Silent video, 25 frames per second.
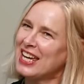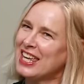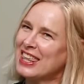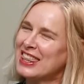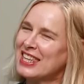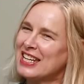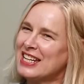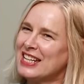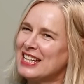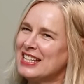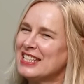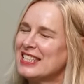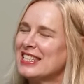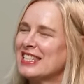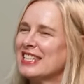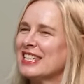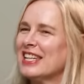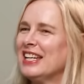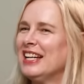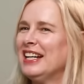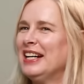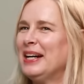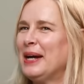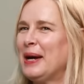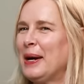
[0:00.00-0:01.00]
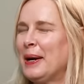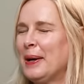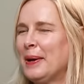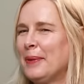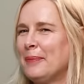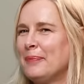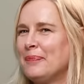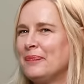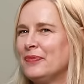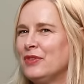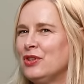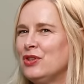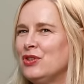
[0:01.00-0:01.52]
that,
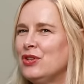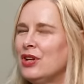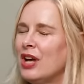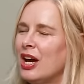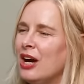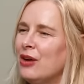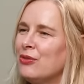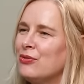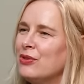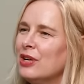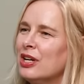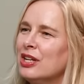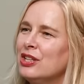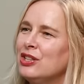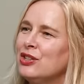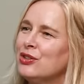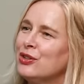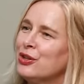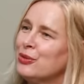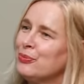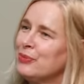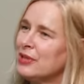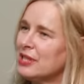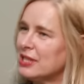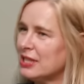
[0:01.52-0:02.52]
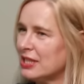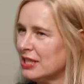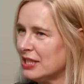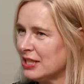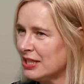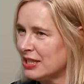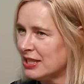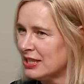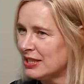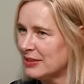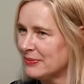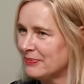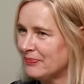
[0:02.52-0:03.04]
you now run your own
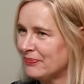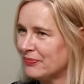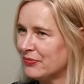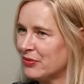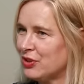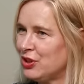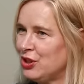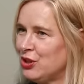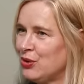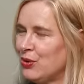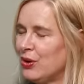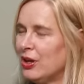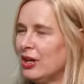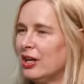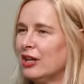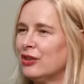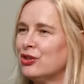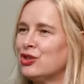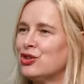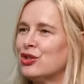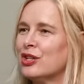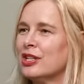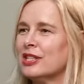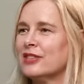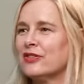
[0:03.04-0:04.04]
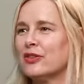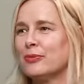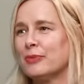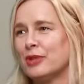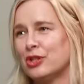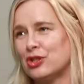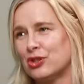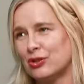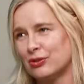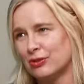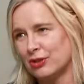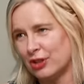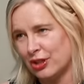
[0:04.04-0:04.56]
business. You are a
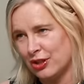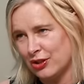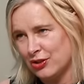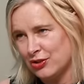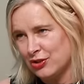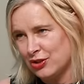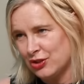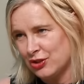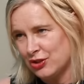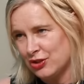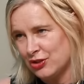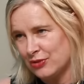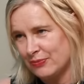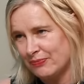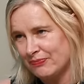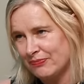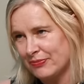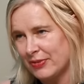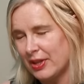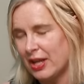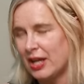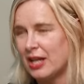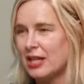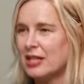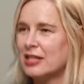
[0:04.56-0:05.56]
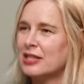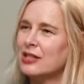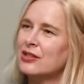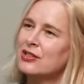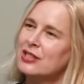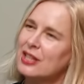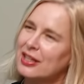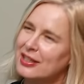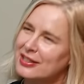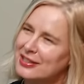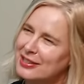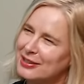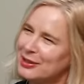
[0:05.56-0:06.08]
transformational coach. So
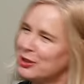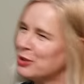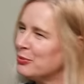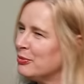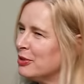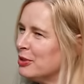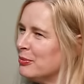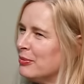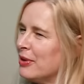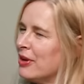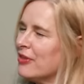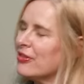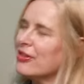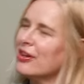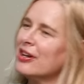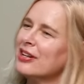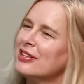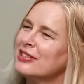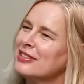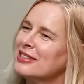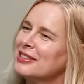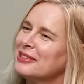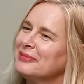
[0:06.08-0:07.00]
tell us a little bit about that.